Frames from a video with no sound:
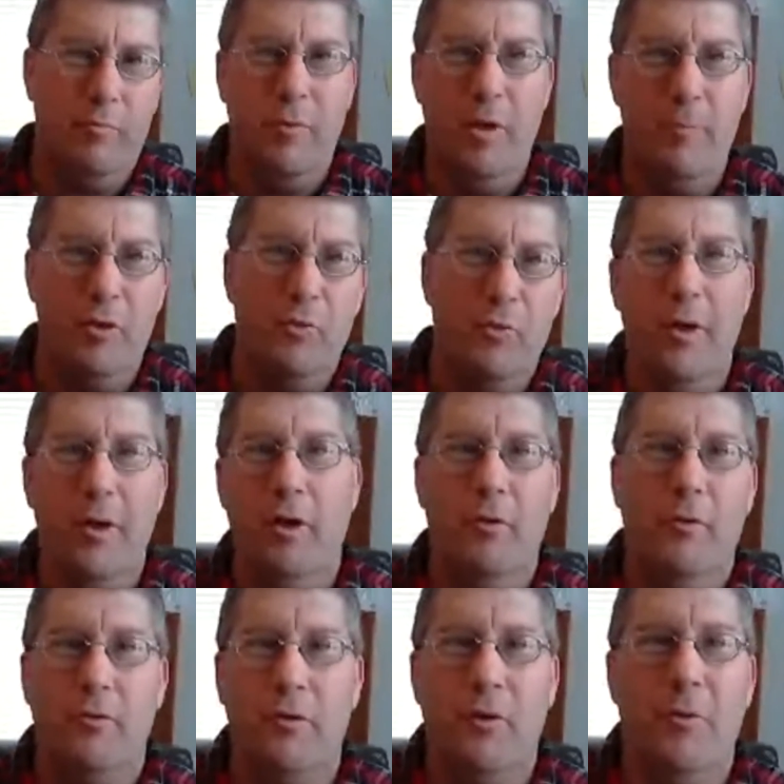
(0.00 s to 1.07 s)
in between
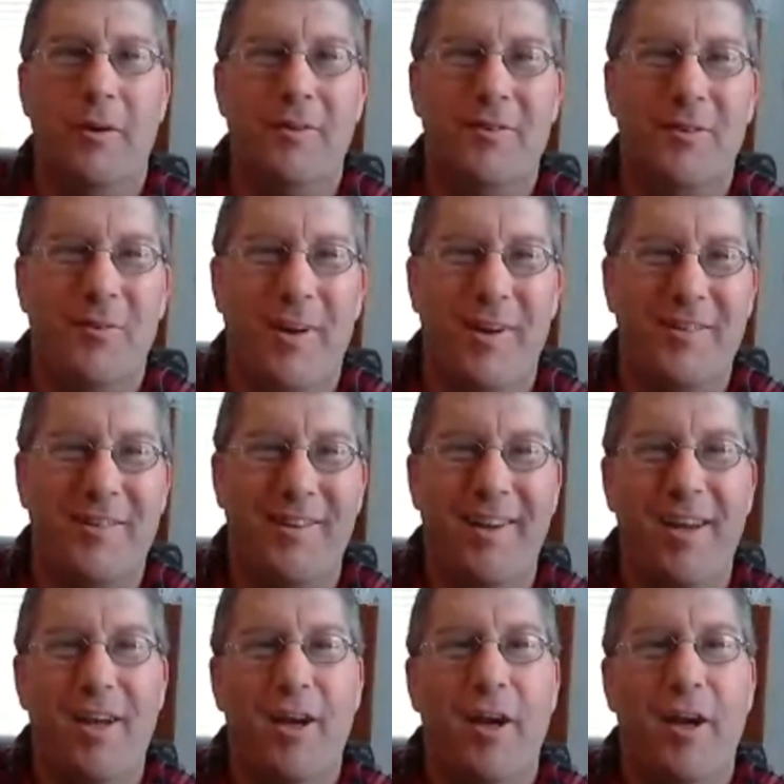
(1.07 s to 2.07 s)
all those goings to Russia,